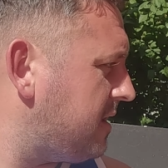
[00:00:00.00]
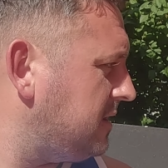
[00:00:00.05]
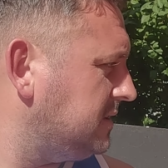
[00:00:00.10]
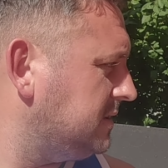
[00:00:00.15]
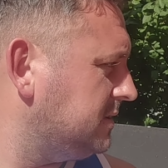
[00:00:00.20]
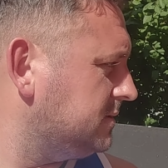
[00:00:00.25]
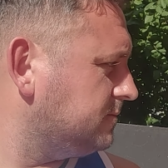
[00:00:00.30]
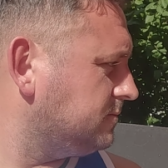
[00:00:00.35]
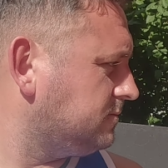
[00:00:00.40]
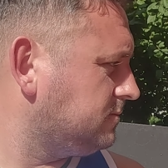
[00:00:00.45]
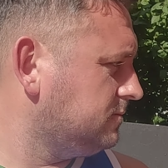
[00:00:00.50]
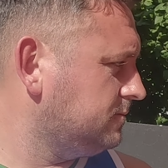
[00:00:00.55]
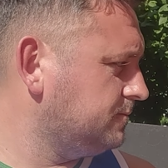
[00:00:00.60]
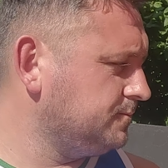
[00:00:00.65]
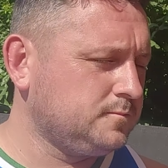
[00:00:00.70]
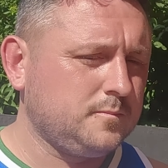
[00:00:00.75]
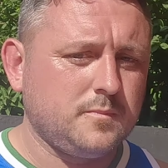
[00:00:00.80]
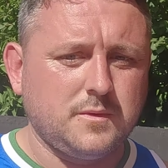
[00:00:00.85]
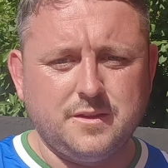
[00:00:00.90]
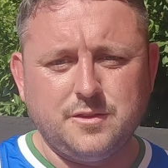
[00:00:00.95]
Yeah, Old
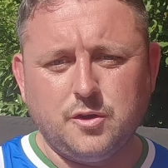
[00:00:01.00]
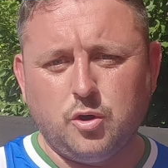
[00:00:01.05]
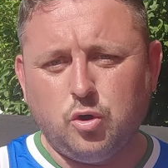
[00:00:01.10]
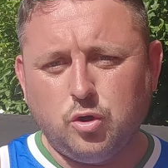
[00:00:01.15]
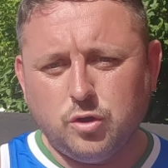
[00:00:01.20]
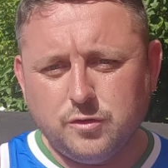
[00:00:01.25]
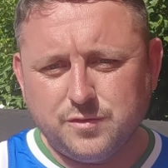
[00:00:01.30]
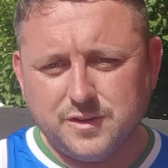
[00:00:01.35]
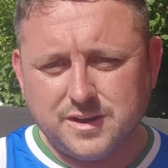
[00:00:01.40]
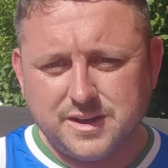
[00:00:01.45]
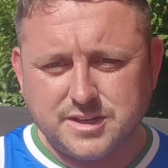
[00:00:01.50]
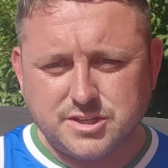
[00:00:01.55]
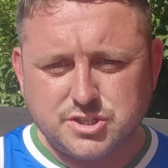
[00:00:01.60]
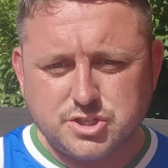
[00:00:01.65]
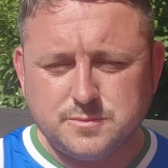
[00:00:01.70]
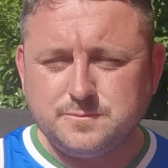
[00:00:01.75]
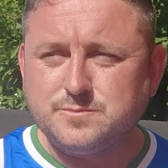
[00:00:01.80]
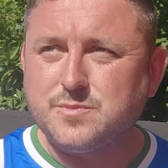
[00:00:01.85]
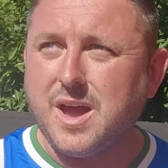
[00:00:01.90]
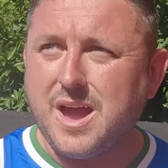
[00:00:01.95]
Village. In the Old
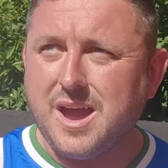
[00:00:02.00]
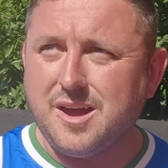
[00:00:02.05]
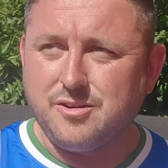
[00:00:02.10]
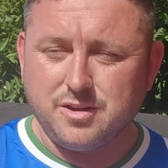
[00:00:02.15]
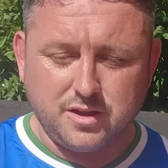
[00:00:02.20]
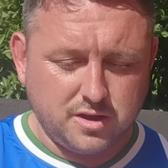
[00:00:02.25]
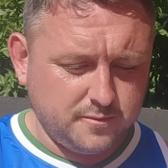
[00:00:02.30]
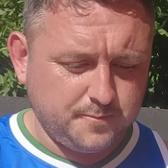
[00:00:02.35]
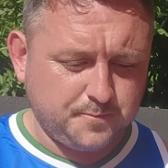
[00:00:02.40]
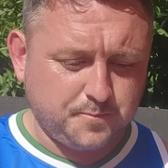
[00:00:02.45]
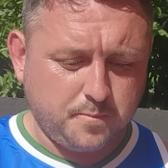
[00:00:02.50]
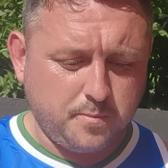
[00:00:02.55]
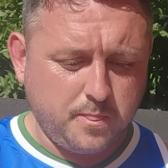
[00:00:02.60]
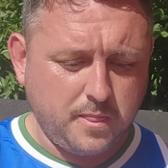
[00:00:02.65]
Village area